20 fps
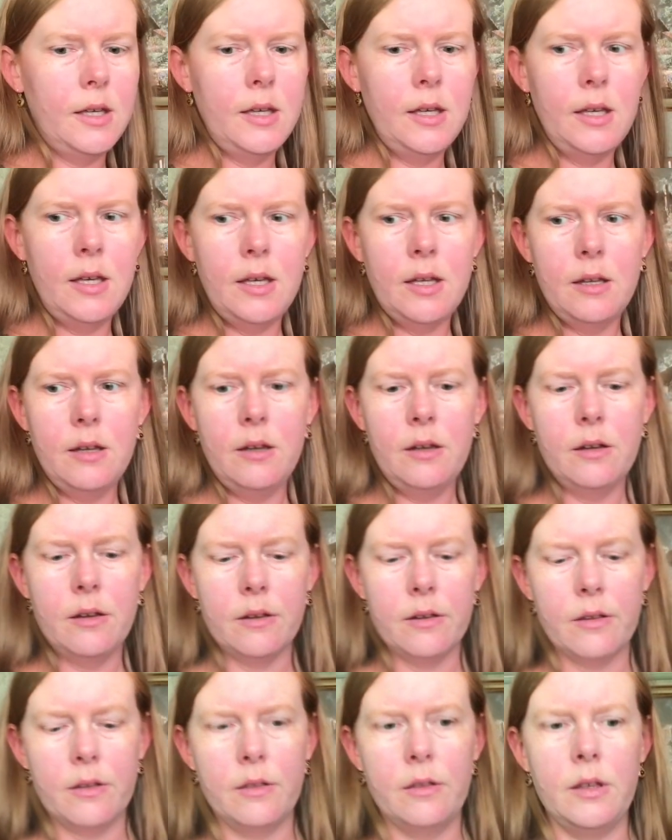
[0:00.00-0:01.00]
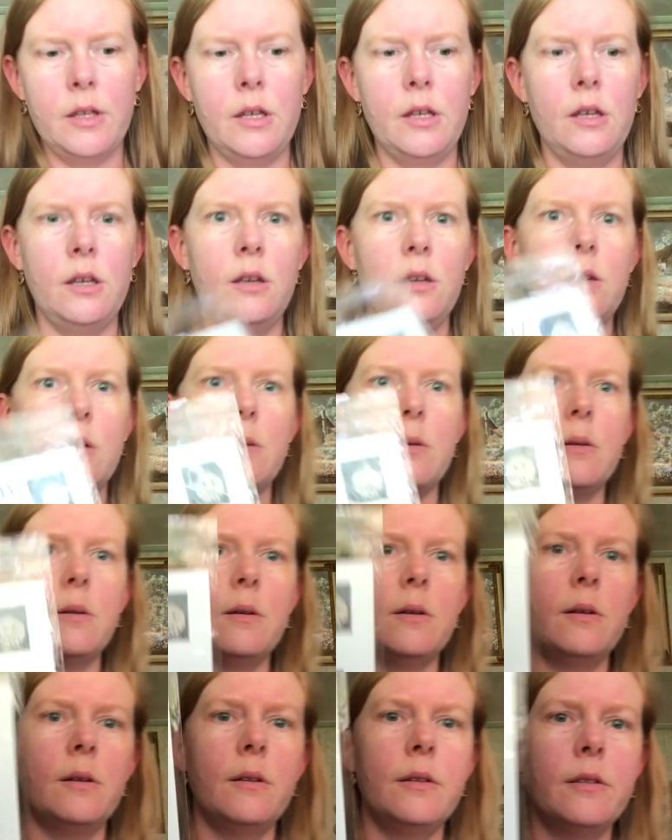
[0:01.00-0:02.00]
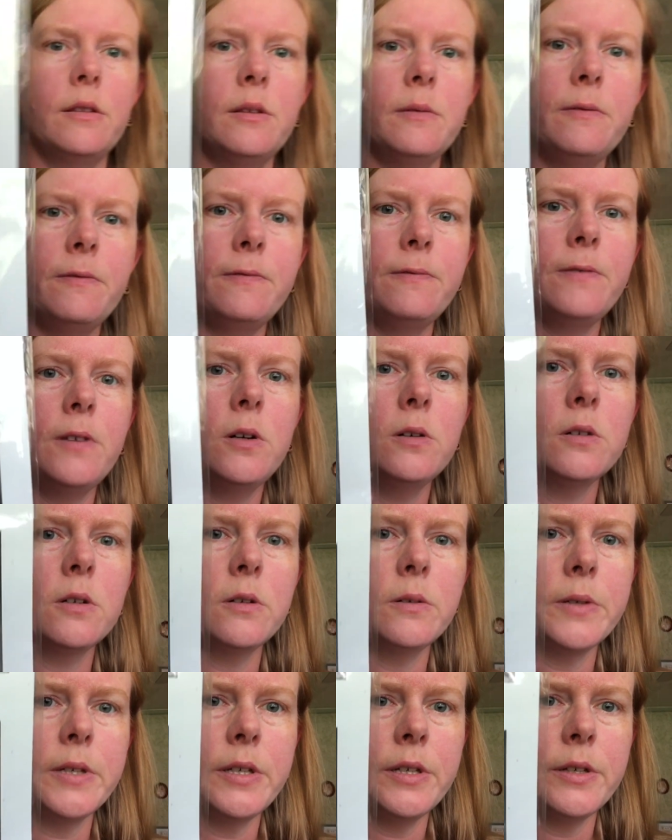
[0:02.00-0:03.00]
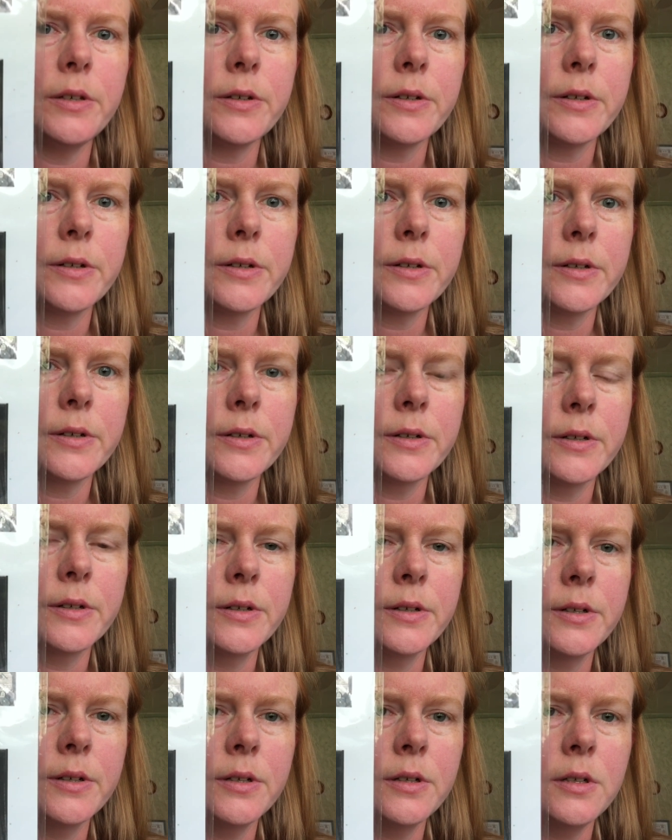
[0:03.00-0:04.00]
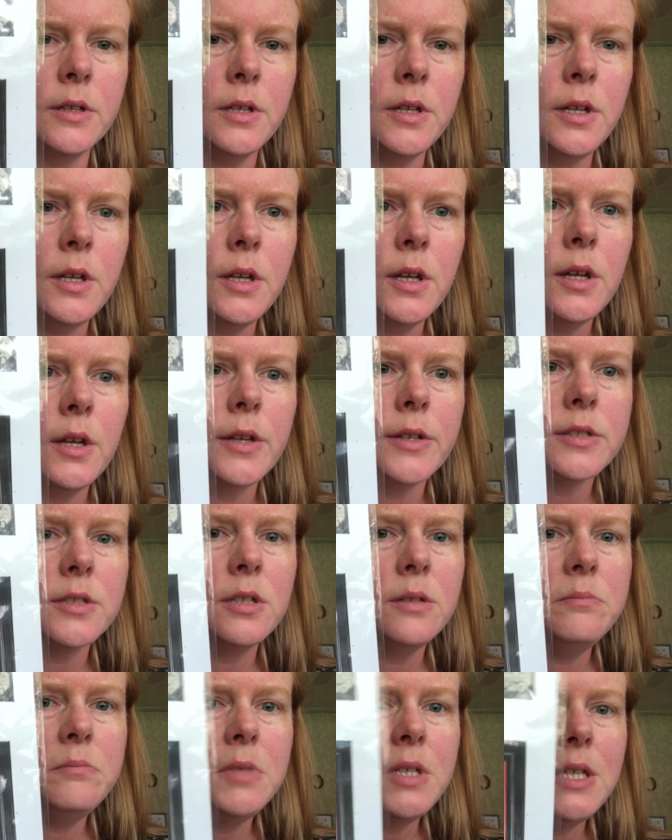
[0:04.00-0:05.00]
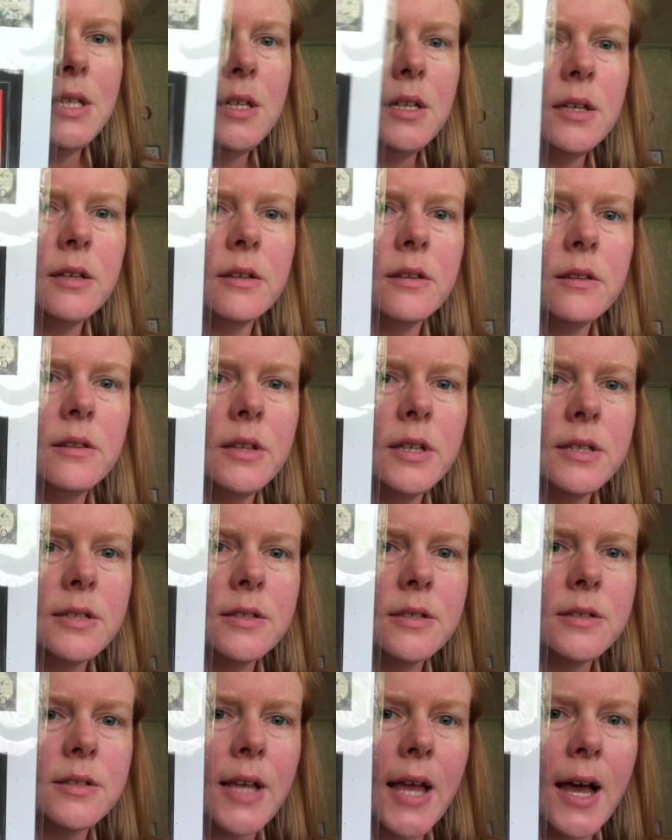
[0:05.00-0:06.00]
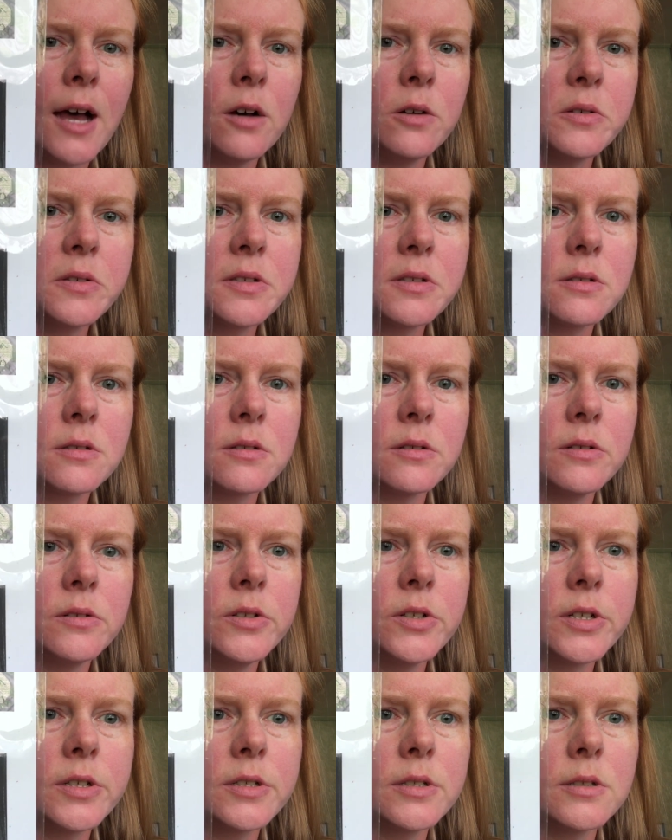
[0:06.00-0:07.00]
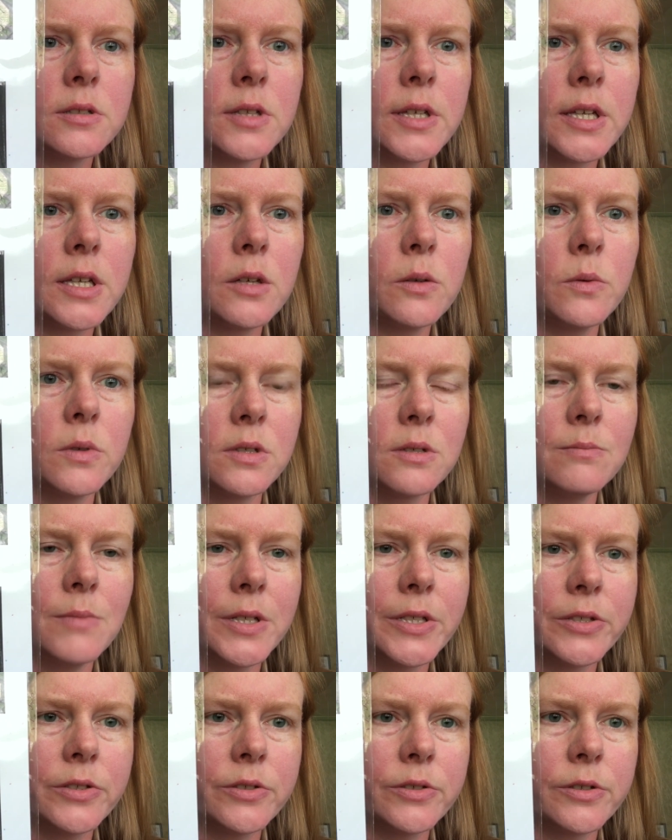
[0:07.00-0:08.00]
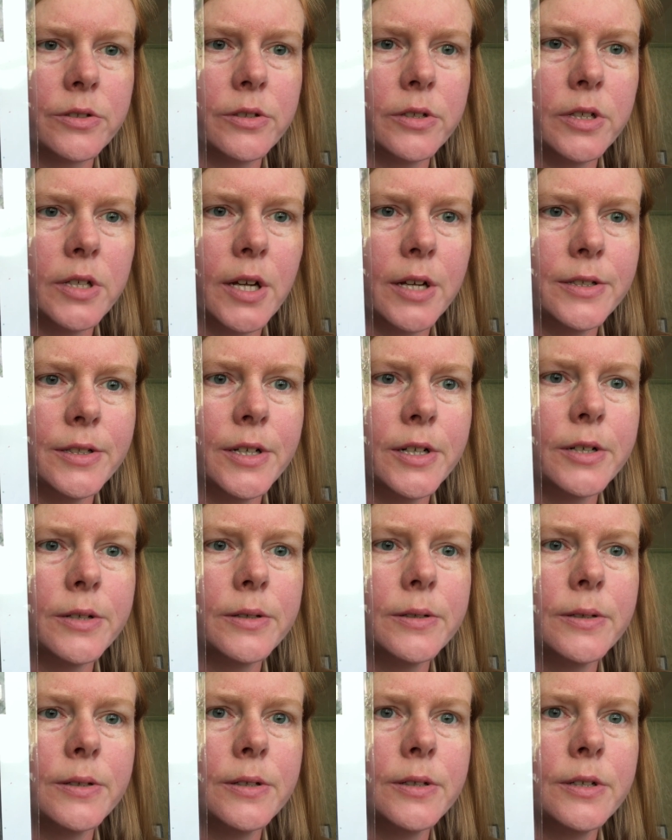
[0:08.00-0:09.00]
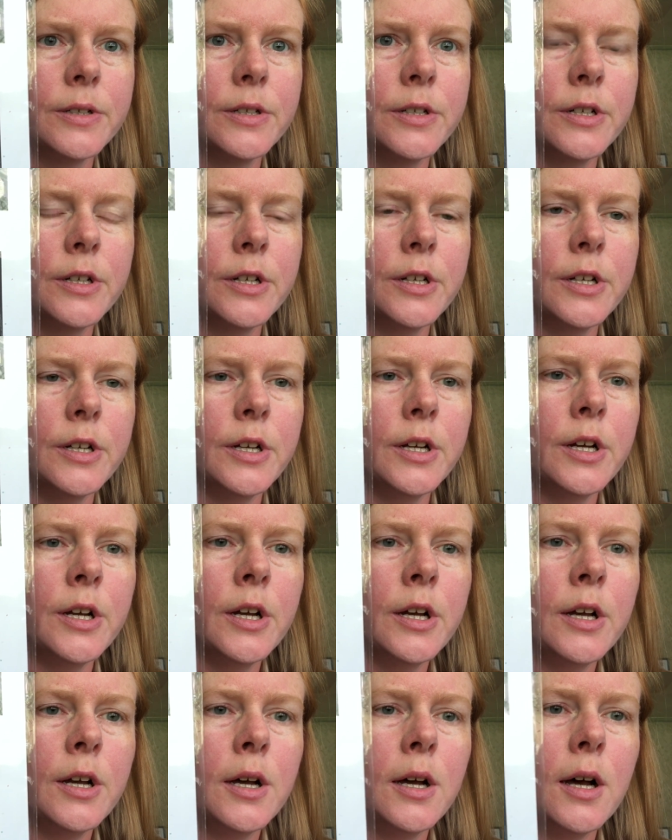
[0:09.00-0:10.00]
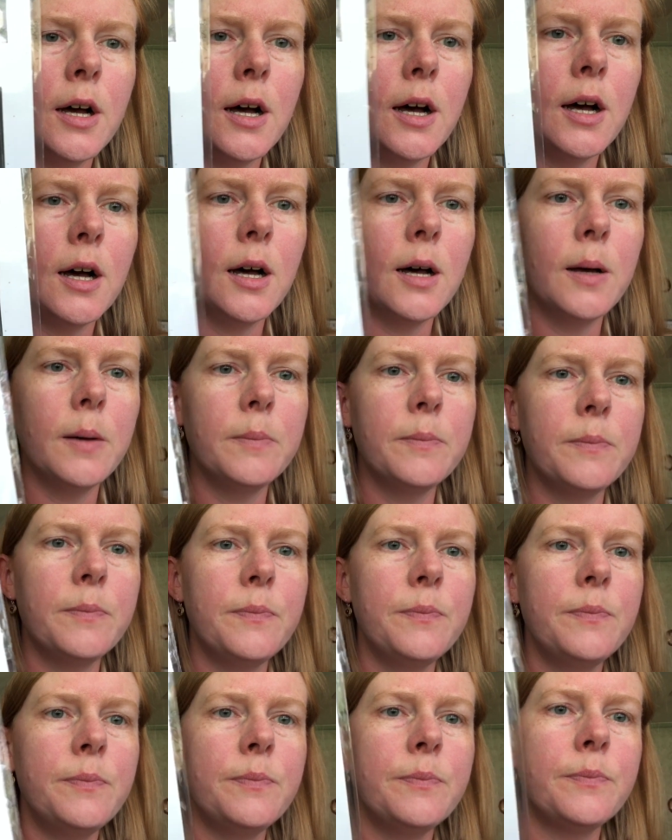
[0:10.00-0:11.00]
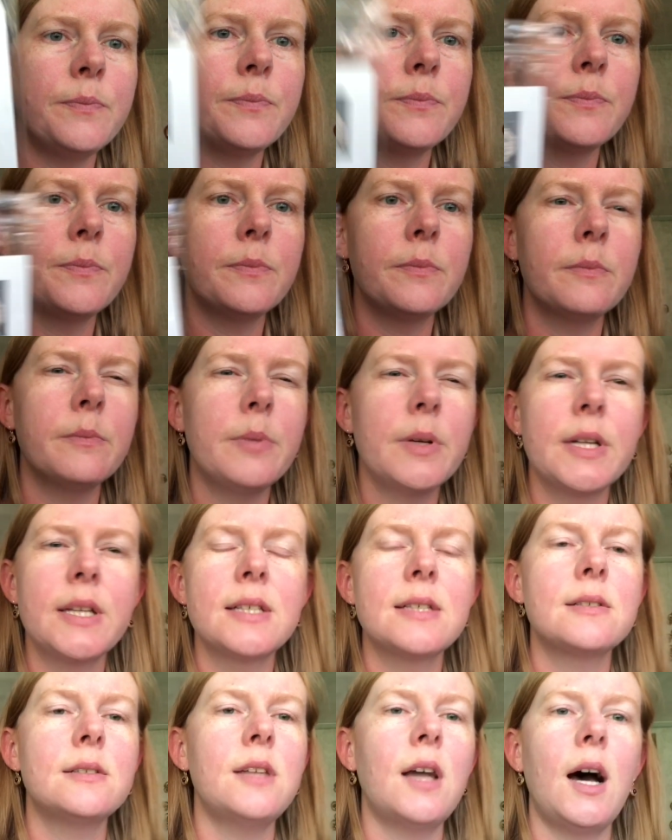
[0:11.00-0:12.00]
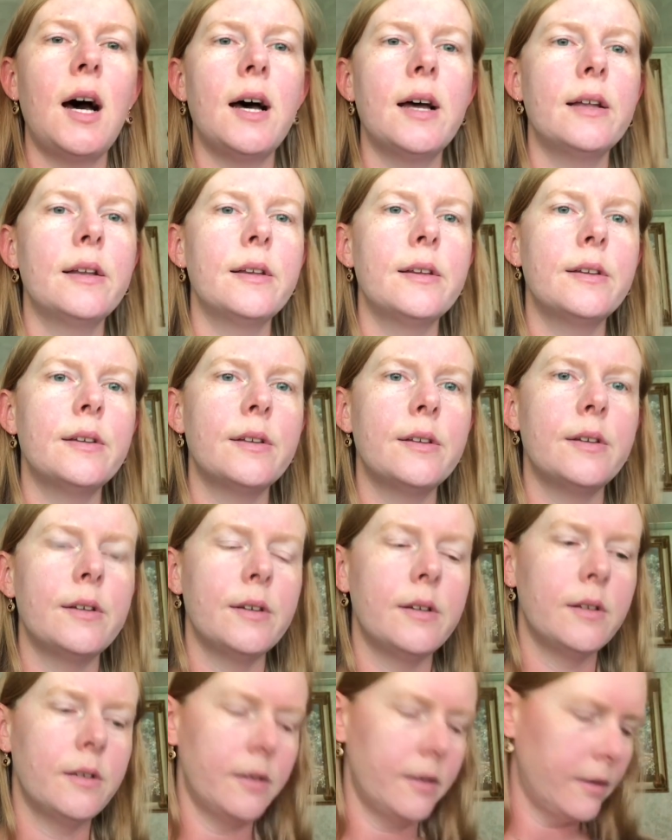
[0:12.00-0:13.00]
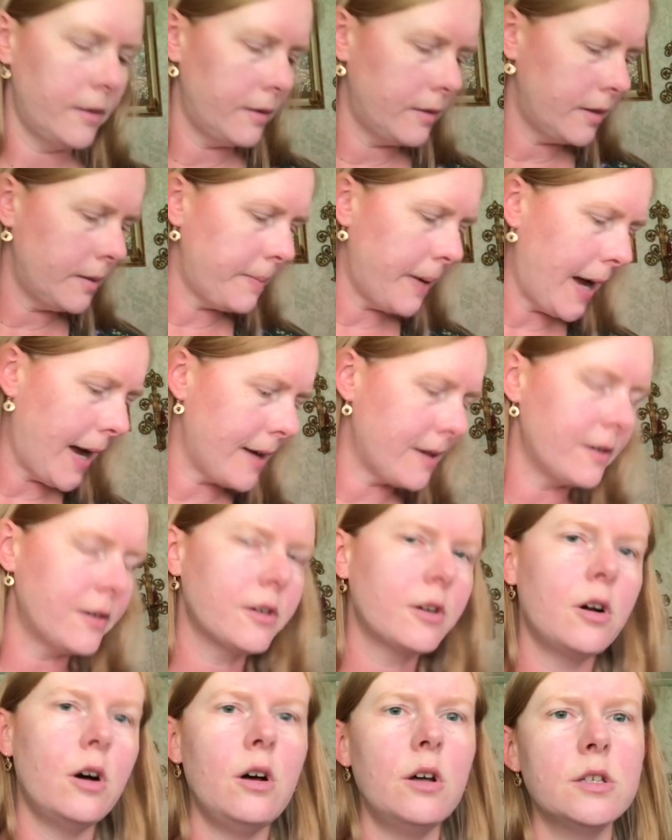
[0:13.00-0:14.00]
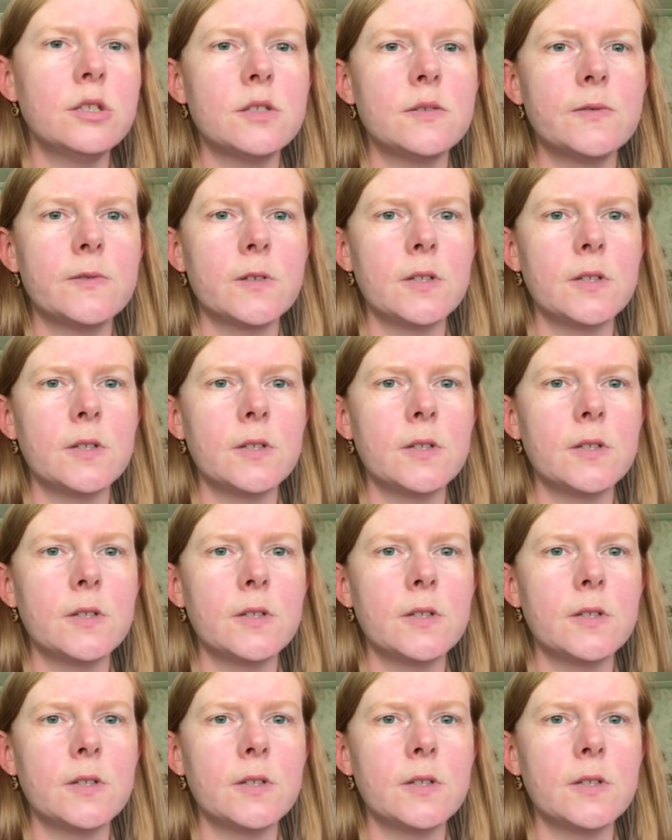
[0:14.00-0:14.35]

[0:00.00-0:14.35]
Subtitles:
in the photo here, to me this house looked like it was mustard yellow, but it's not. The pattern calls for